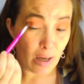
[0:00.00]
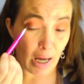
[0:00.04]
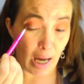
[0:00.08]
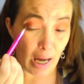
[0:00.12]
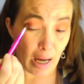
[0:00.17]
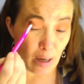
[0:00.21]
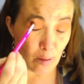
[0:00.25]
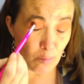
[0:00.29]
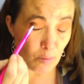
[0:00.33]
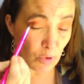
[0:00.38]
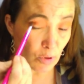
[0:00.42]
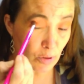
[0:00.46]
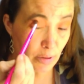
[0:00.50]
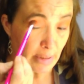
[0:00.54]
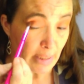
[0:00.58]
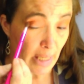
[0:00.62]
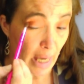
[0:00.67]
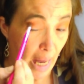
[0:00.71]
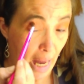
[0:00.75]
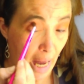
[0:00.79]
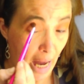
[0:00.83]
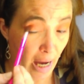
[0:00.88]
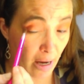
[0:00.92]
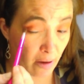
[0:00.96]
I almost
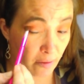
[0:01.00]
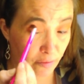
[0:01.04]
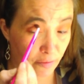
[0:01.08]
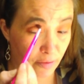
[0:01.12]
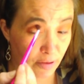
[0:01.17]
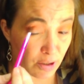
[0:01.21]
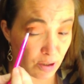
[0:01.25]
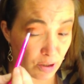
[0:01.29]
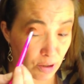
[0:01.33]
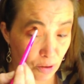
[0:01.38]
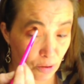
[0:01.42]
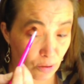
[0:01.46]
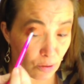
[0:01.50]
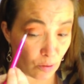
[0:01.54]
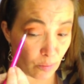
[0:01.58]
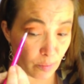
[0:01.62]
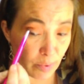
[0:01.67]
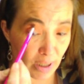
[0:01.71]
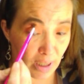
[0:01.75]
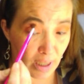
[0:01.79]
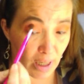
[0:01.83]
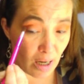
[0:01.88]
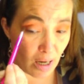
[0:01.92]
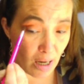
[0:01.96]
have to,
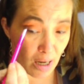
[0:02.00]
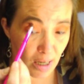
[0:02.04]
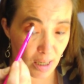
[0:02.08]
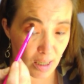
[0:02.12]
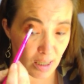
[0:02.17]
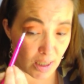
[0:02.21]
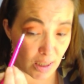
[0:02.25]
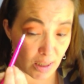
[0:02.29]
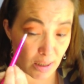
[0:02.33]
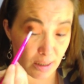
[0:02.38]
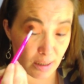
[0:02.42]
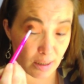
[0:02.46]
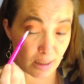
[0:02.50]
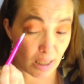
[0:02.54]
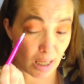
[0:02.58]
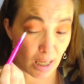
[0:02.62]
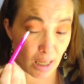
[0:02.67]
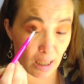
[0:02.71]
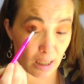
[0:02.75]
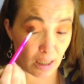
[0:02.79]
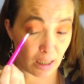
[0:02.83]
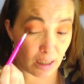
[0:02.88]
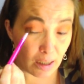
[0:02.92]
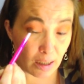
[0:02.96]
because
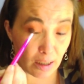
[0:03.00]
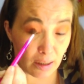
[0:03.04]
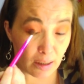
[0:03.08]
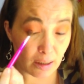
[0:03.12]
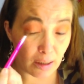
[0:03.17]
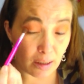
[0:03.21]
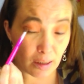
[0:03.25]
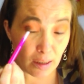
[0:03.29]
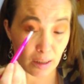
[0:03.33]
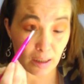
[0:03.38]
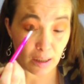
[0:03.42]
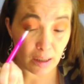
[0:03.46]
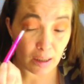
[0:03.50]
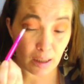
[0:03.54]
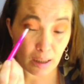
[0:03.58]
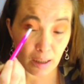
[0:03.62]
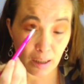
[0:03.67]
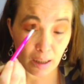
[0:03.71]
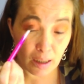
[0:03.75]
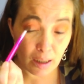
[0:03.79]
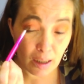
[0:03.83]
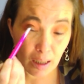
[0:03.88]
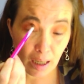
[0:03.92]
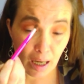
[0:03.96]
like
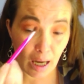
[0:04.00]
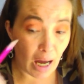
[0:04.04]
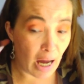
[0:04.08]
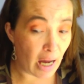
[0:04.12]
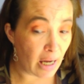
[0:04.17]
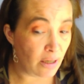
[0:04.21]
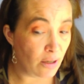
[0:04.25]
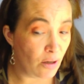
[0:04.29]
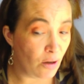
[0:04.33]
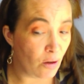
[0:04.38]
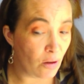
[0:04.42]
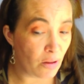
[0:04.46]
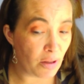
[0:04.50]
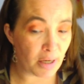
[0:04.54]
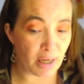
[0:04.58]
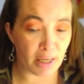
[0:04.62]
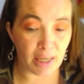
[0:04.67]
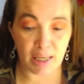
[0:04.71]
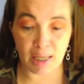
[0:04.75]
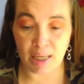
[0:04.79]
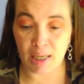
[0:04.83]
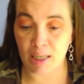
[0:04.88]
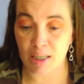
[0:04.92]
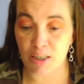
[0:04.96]
I know that I
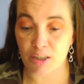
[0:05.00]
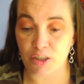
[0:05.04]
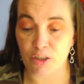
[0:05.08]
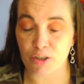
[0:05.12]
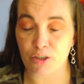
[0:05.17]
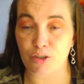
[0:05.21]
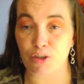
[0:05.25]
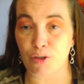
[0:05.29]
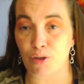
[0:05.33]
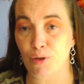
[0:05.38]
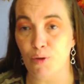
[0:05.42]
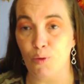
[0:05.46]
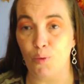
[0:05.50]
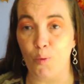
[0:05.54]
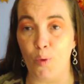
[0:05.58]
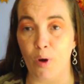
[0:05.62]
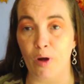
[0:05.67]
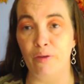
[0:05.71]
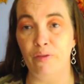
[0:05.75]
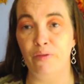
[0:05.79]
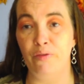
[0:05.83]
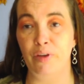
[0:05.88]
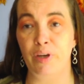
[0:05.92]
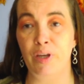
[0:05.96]
can't just do
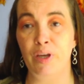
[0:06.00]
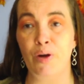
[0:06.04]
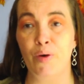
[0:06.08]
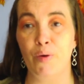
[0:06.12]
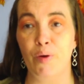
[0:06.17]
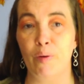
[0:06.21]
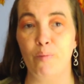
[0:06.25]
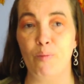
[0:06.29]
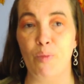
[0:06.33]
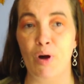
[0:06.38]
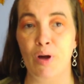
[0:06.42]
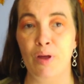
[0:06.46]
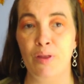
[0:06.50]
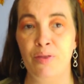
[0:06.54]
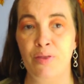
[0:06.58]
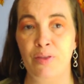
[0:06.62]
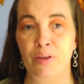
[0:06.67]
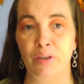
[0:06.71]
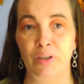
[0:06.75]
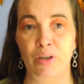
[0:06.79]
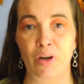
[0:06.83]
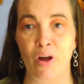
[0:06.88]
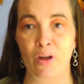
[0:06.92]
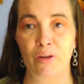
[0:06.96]
one video a month
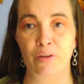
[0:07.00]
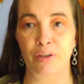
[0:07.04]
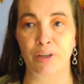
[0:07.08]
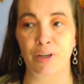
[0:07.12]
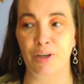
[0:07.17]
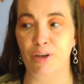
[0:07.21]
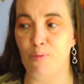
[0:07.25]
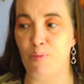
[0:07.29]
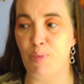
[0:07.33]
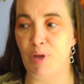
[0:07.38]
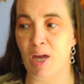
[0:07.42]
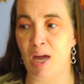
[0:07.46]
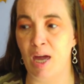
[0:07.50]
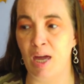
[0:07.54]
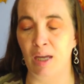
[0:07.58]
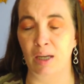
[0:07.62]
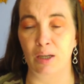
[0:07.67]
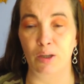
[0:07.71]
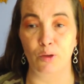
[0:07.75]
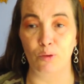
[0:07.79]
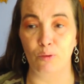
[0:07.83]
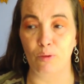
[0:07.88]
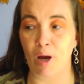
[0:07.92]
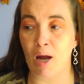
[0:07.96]
and y'all are gonna be
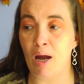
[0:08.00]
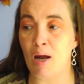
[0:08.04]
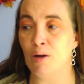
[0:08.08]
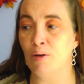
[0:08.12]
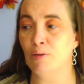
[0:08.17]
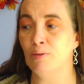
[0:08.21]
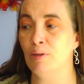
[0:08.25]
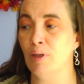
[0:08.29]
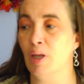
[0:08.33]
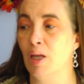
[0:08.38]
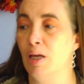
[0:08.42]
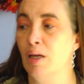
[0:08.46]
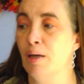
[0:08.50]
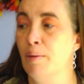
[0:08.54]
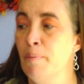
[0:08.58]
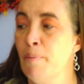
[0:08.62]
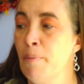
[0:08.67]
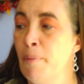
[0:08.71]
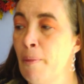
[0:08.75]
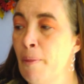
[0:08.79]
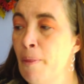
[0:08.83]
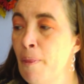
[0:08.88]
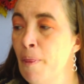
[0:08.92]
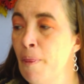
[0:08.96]
hanging around. Like,
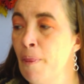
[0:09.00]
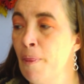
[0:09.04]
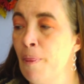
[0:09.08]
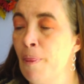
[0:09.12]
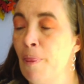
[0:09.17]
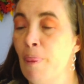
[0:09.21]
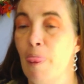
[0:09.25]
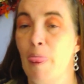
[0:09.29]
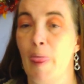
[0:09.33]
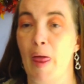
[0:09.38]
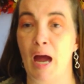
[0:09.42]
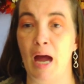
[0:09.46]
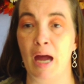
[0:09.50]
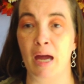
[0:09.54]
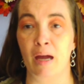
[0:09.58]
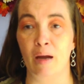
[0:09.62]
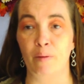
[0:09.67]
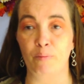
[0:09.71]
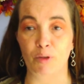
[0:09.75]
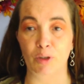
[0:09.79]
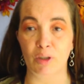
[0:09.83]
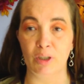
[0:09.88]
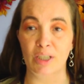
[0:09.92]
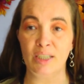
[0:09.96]
I
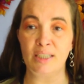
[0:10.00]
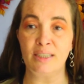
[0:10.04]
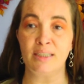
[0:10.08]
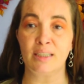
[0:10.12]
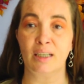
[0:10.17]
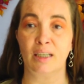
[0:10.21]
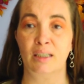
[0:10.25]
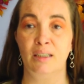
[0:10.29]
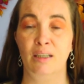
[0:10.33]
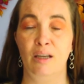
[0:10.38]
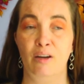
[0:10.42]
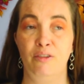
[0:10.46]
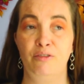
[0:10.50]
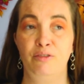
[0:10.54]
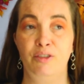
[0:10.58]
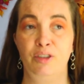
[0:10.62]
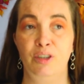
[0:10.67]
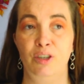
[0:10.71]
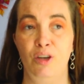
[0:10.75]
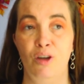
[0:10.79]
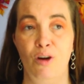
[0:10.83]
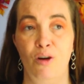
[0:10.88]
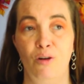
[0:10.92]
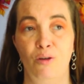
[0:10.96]
am realistic enough to
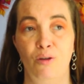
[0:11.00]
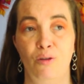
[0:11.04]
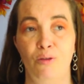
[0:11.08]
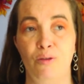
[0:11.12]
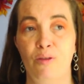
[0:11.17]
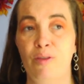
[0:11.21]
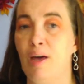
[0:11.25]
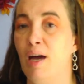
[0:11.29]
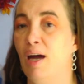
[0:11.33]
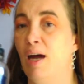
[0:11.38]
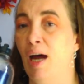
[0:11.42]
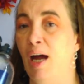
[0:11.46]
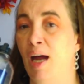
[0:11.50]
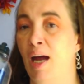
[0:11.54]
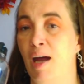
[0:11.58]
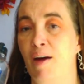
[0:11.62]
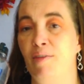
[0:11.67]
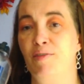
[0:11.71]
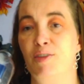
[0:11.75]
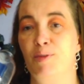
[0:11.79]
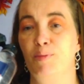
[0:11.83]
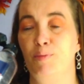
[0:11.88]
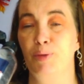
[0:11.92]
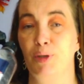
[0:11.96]
know that I
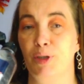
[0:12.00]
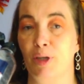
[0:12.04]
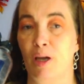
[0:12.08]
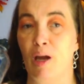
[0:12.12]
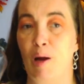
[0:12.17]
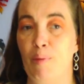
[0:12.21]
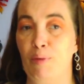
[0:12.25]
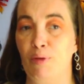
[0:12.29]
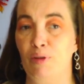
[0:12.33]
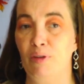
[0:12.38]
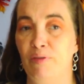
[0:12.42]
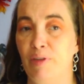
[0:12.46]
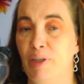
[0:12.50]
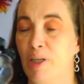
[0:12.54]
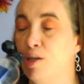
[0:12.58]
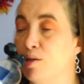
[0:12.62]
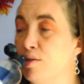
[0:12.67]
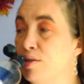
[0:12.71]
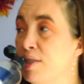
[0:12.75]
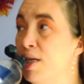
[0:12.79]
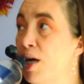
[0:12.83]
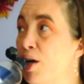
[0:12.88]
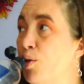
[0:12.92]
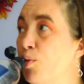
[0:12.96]
have to put a couple of
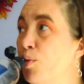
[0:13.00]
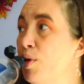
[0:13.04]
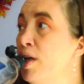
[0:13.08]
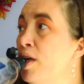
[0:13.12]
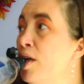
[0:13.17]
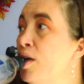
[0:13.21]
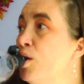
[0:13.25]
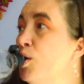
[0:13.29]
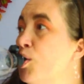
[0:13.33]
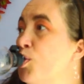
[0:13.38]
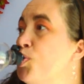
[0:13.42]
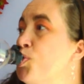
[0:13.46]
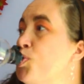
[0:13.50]
videos out a week.